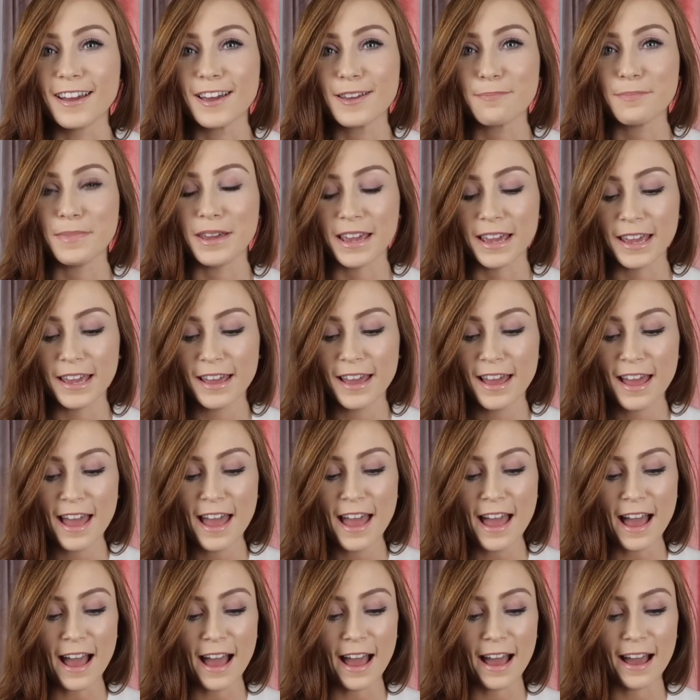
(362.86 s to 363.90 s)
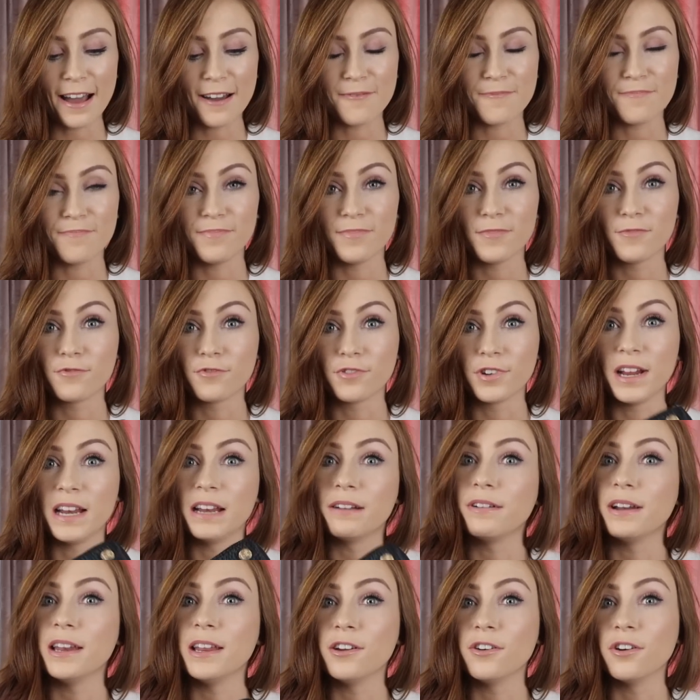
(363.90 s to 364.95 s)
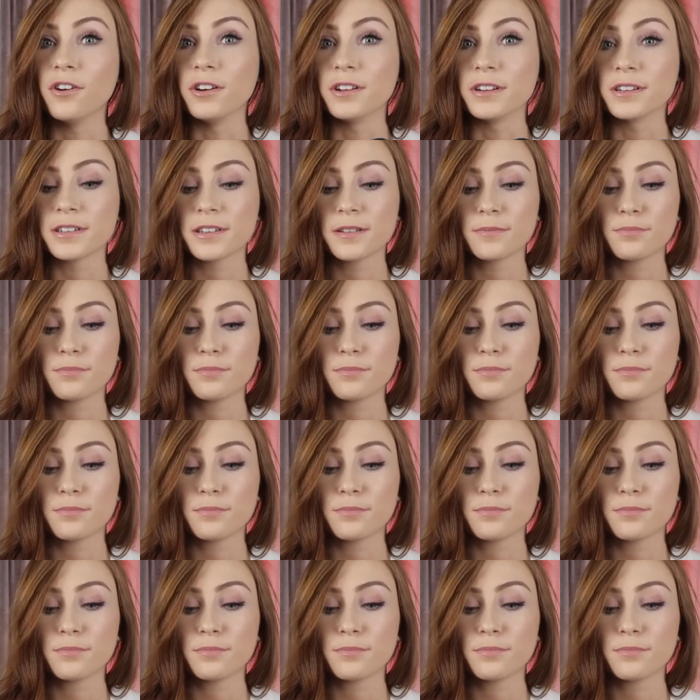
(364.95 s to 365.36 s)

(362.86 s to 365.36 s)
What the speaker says: like me. Really, really good